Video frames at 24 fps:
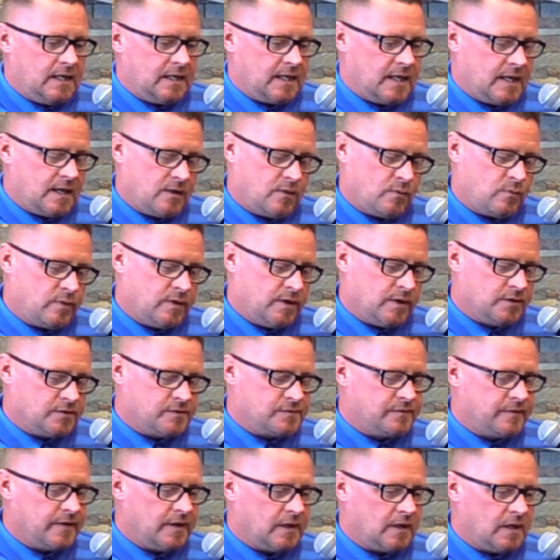kind of the wheels
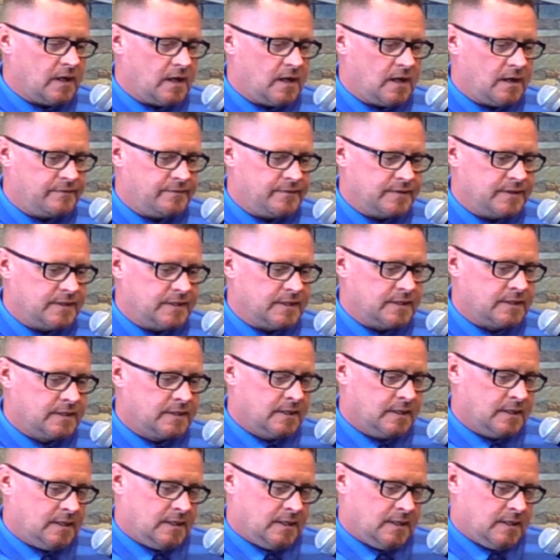fell off. And then
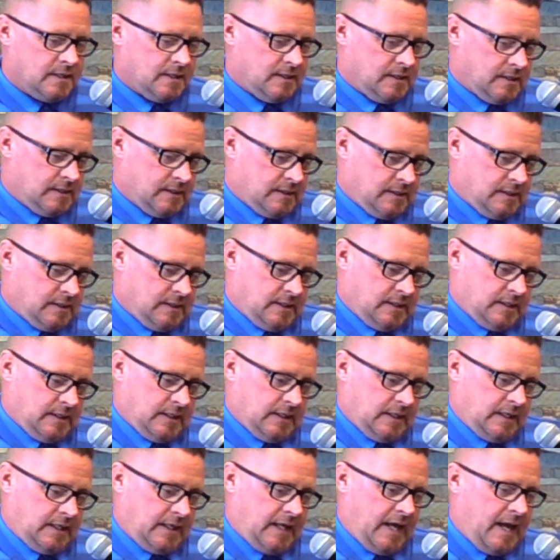
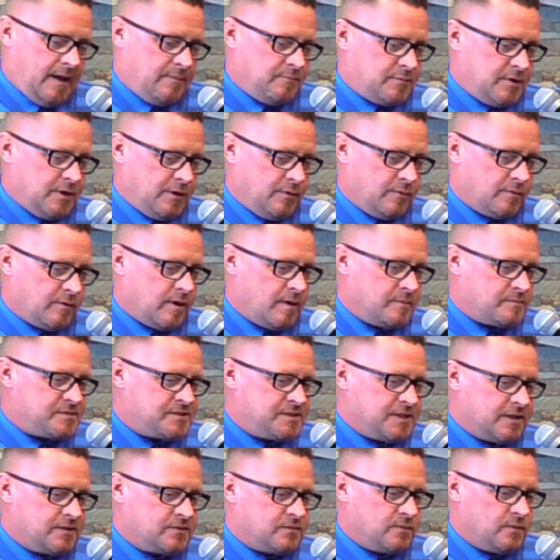game two, we're up
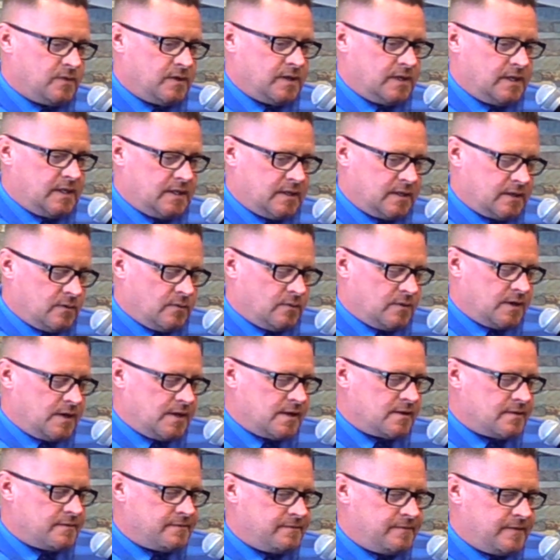6-1 and going
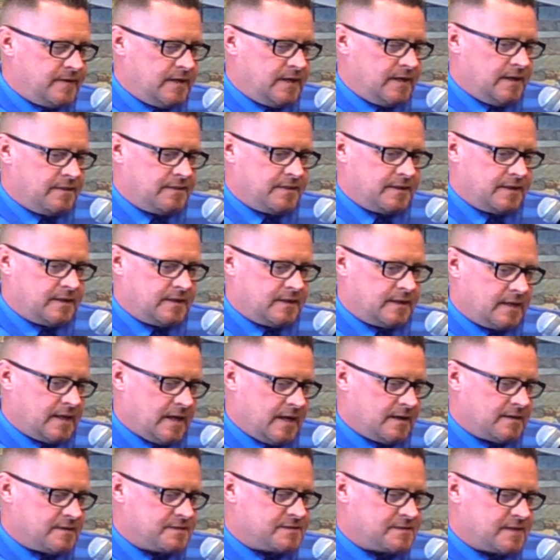into the fifth, and
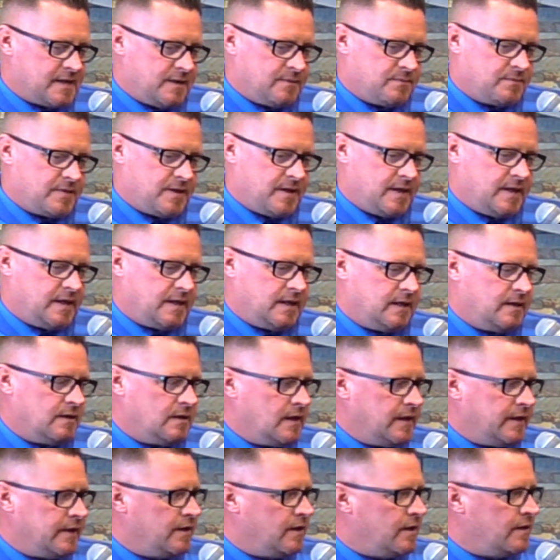kind of the same thing.
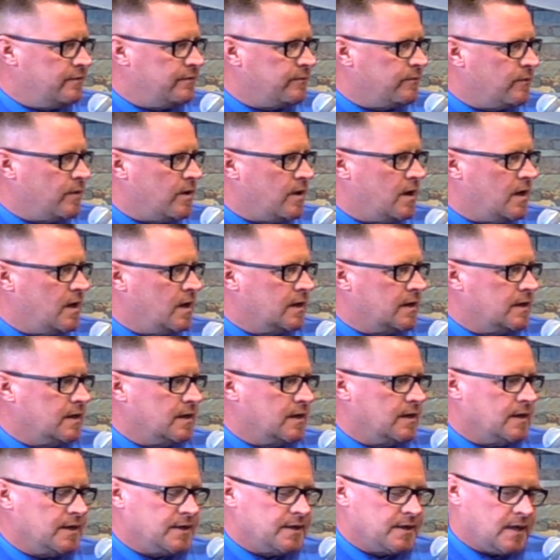Lead off walk, and
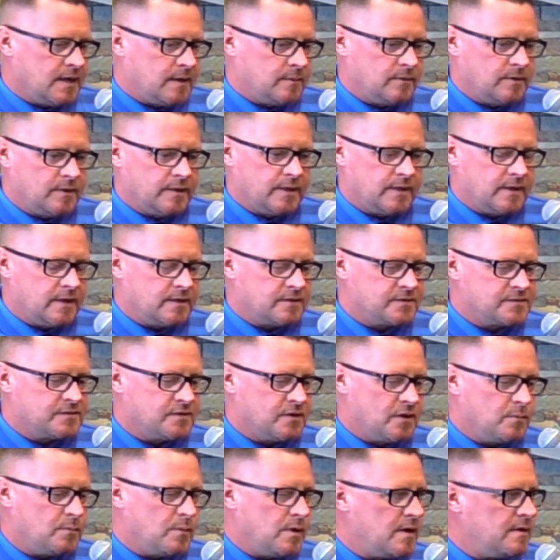then a double, and then a
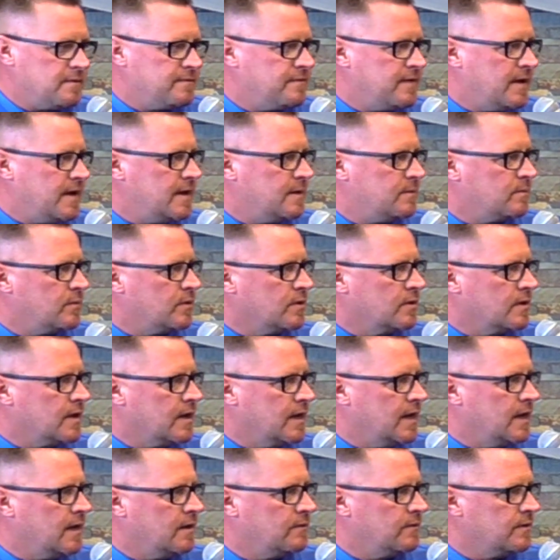snowball fight broke
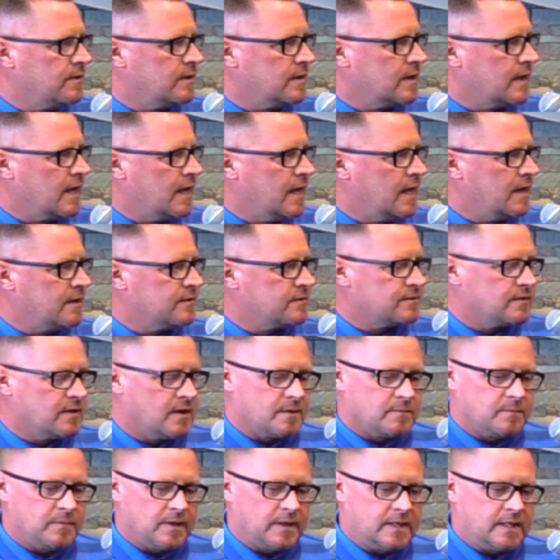out with our guys trying
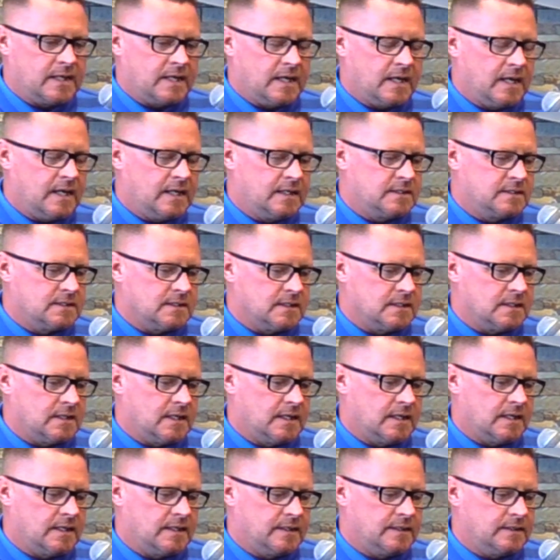to play catch, and
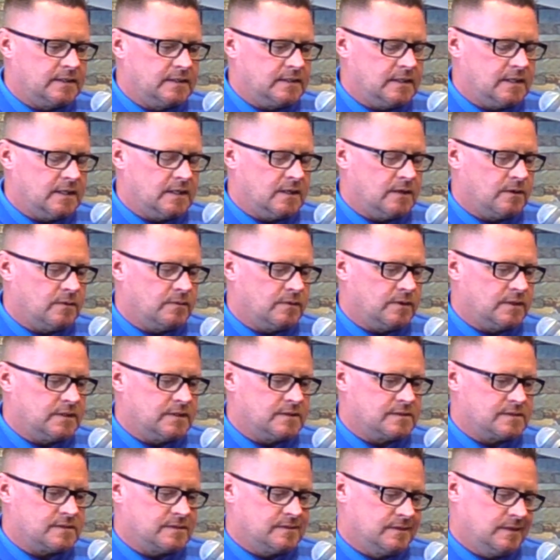you know, we
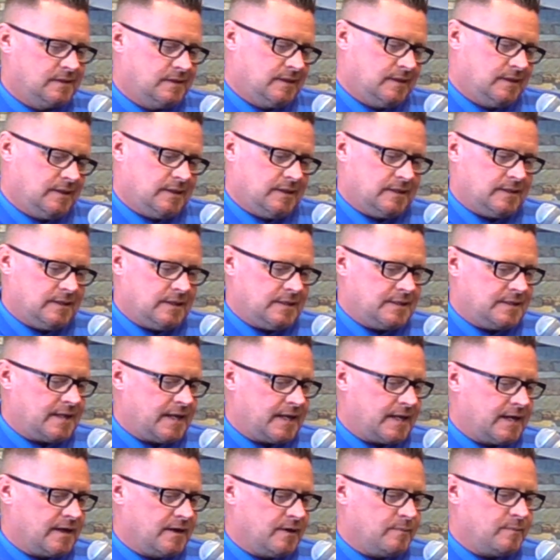just didn't
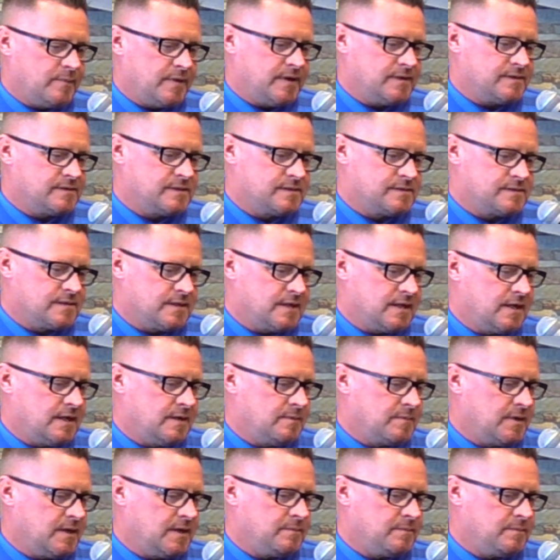take care of business and ended up